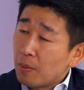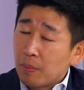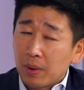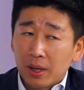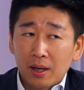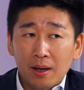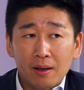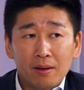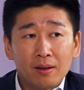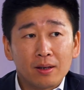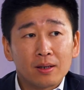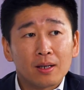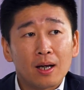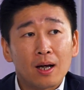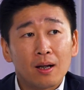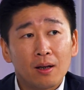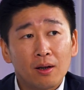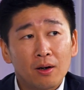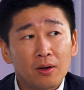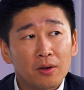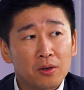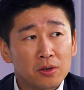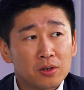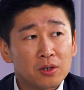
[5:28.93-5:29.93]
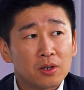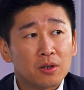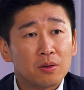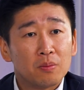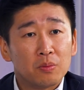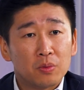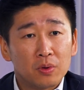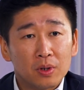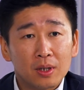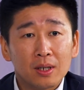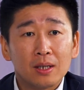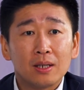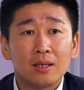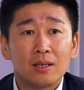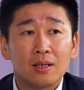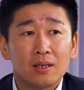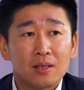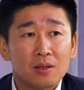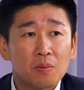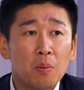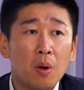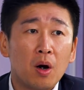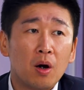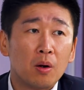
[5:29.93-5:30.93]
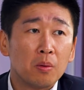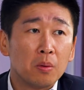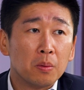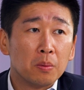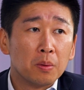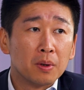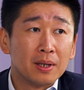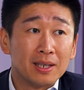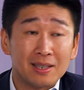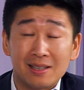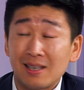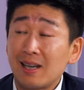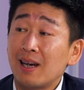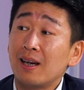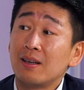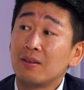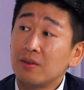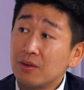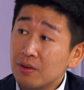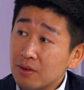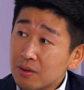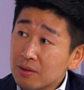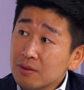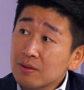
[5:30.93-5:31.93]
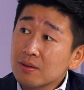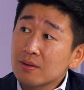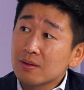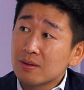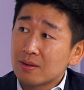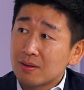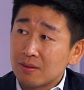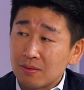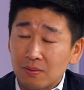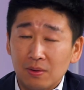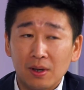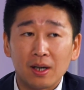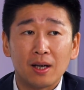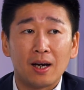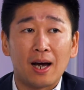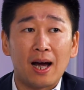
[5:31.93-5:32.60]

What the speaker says: But I think that longer term really is probably 10 years, right?